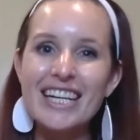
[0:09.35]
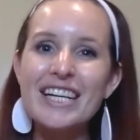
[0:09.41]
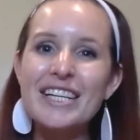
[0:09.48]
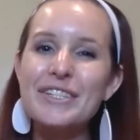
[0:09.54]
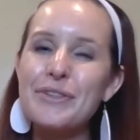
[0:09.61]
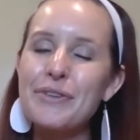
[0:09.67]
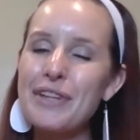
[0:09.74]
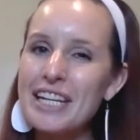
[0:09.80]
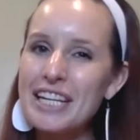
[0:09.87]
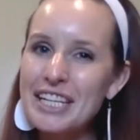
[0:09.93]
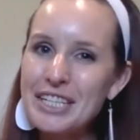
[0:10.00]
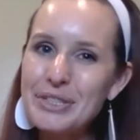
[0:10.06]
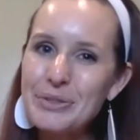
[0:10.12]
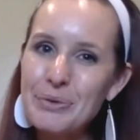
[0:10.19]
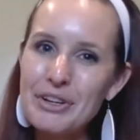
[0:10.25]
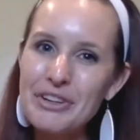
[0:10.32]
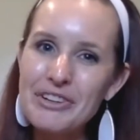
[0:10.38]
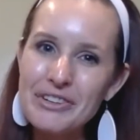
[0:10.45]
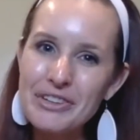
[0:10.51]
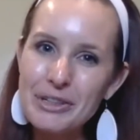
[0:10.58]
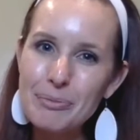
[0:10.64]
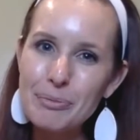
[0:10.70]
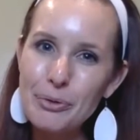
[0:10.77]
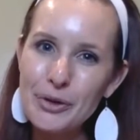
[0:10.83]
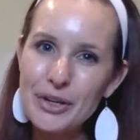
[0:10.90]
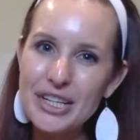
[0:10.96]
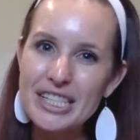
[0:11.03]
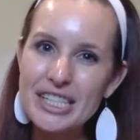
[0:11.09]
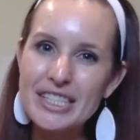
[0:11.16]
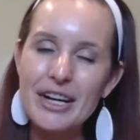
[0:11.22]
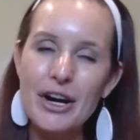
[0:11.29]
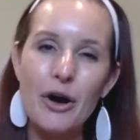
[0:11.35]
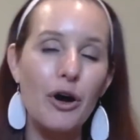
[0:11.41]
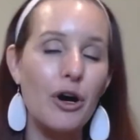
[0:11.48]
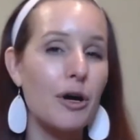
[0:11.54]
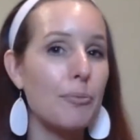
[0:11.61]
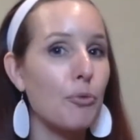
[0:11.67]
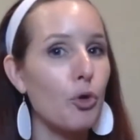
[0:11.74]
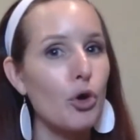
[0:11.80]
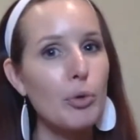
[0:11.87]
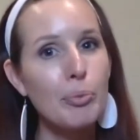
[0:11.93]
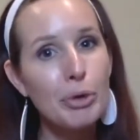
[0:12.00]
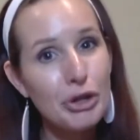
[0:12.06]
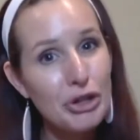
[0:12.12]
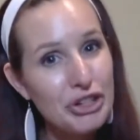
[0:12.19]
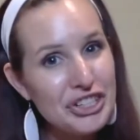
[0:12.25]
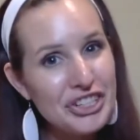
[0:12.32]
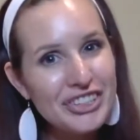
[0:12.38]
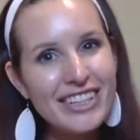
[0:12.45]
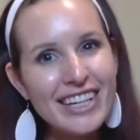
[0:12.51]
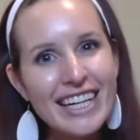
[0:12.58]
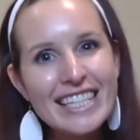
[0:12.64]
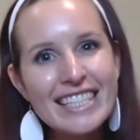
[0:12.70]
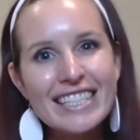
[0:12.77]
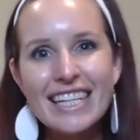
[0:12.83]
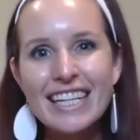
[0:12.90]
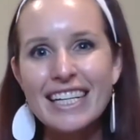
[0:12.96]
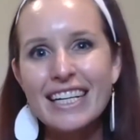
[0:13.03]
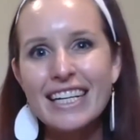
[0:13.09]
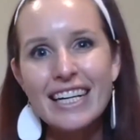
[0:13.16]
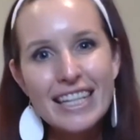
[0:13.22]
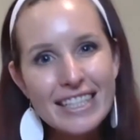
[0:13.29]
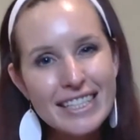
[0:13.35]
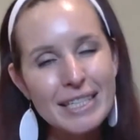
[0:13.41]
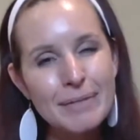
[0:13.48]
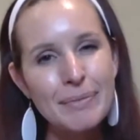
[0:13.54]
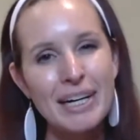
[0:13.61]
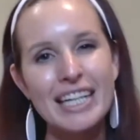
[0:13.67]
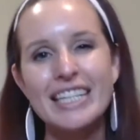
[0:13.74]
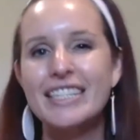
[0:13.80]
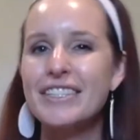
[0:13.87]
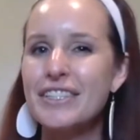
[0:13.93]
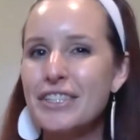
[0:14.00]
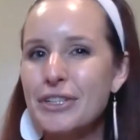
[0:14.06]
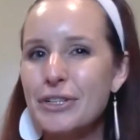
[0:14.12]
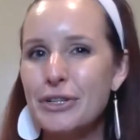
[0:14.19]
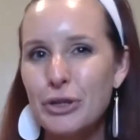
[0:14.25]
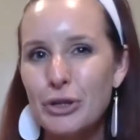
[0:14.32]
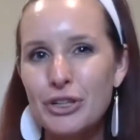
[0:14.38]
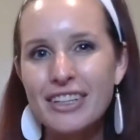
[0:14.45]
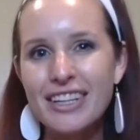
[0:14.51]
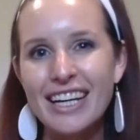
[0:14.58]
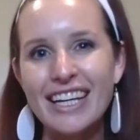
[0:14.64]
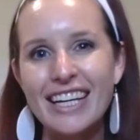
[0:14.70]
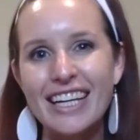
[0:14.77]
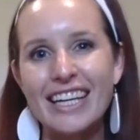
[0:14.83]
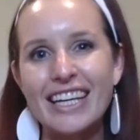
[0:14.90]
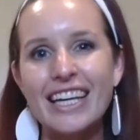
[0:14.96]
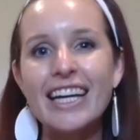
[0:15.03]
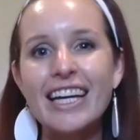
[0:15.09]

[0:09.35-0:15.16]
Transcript: so that each one of your boards are more personalized and customized to your liking